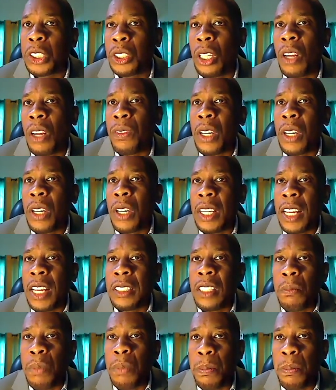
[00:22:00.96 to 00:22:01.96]
of
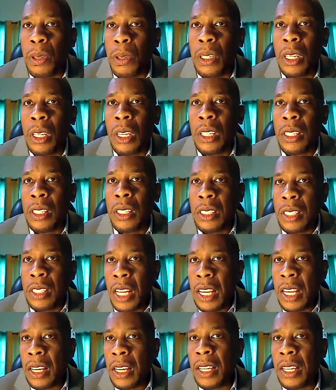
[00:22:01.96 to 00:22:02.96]
connecting people,
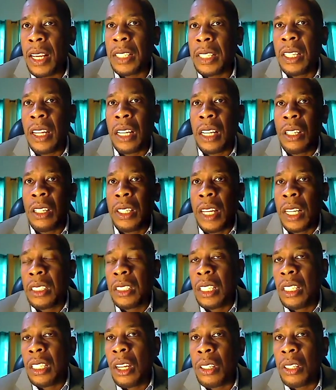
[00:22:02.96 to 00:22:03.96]
staying connected and
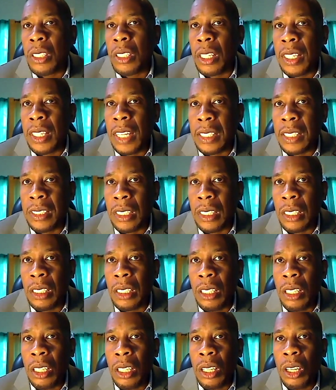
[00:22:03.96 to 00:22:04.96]
connecting the underconnected.
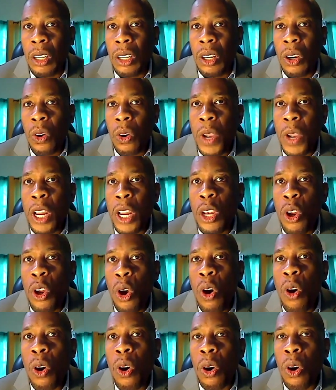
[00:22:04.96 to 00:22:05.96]
We
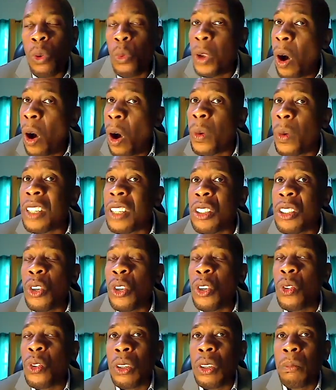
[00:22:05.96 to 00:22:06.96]
know, we always
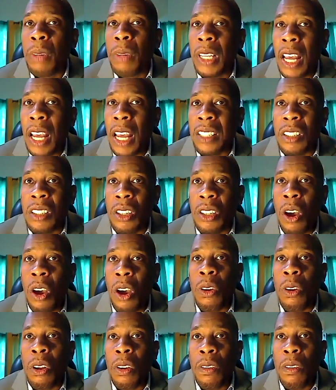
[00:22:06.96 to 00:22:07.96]
knew, but that is
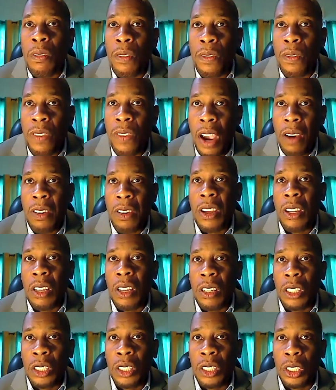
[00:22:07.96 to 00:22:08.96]
now
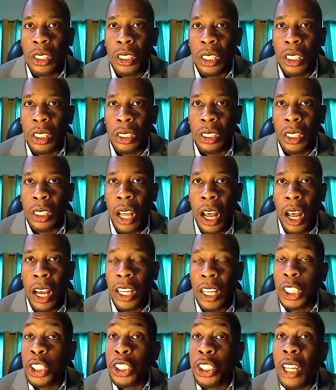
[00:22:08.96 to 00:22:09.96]
very uh,
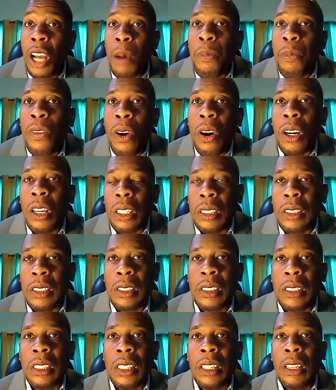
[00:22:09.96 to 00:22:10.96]
in sharp
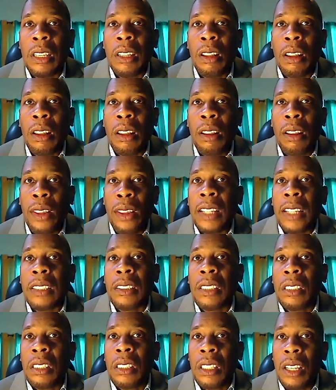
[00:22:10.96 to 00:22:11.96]
focus
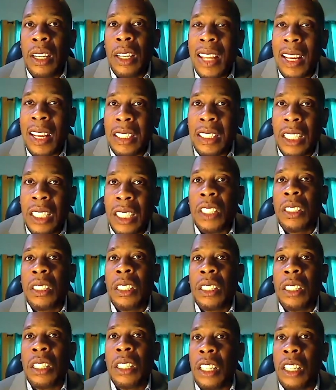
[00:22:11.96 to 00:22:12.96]
that
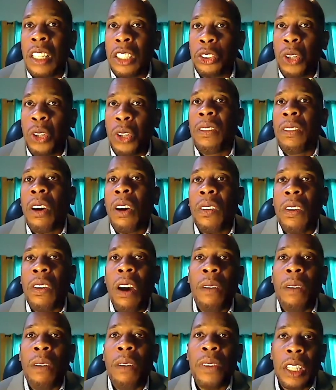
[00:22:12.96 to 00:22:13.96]
connectivity is a driver
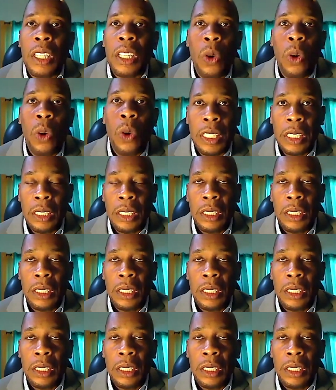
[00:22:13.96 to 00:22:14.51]
of inequality.